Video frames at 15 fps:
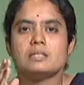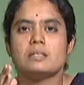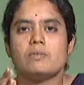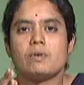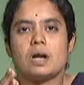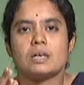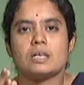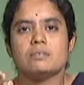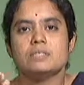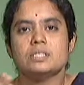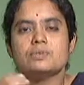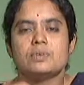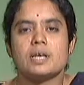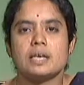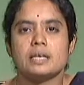the water
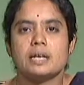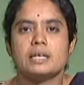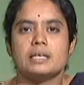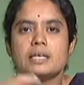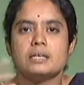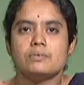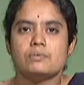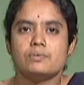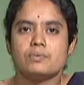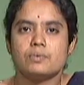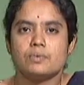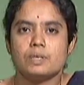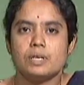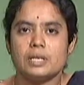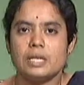which we are getting
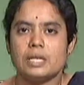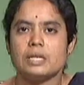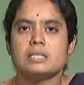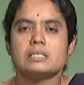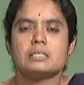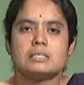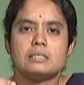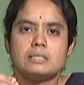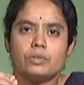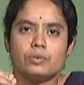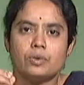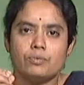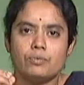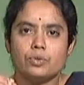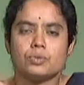is,
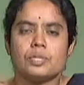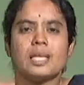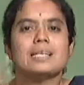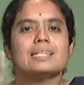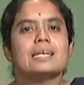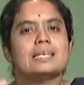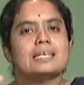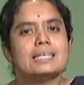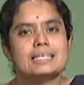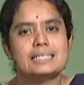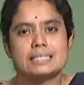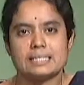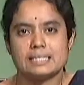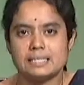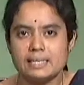if you think that it
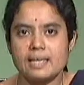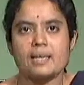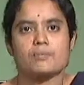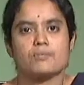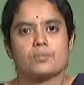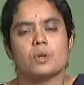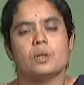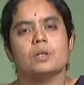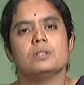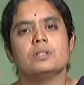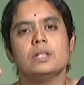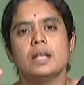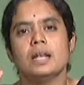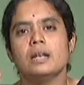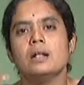is safe,
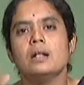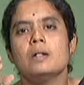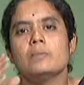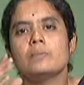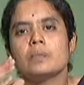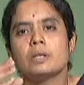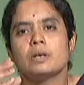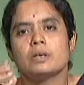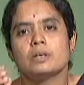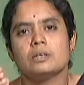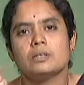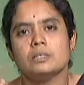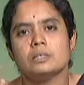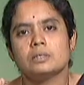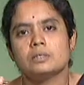then
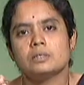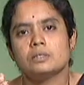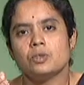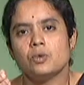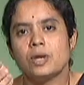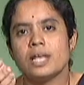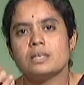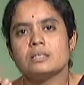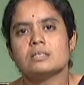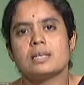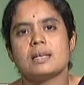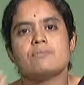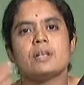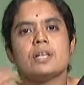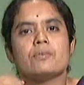you can
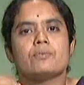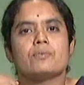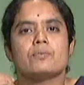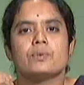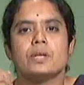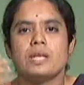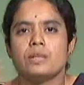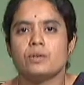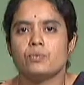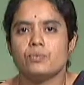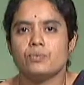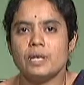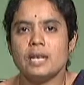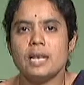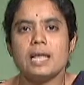safely
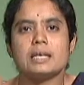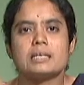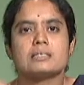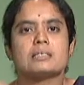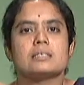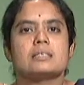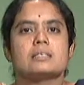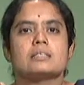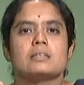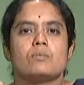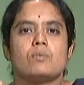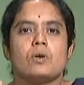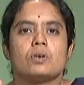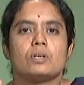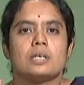feel like drinking the
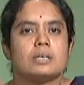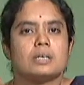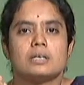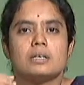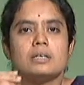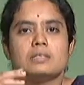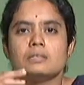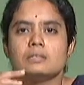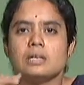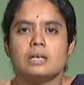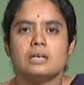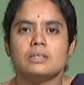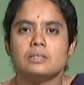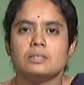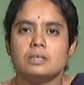water.
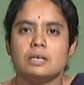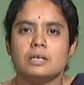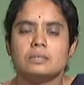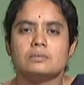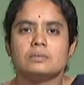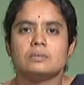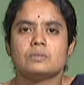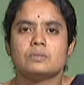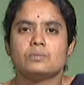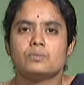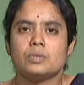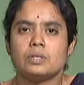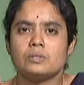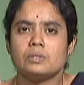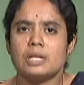And
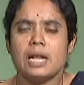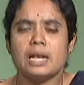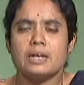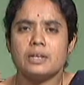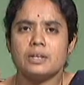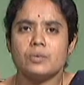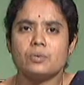from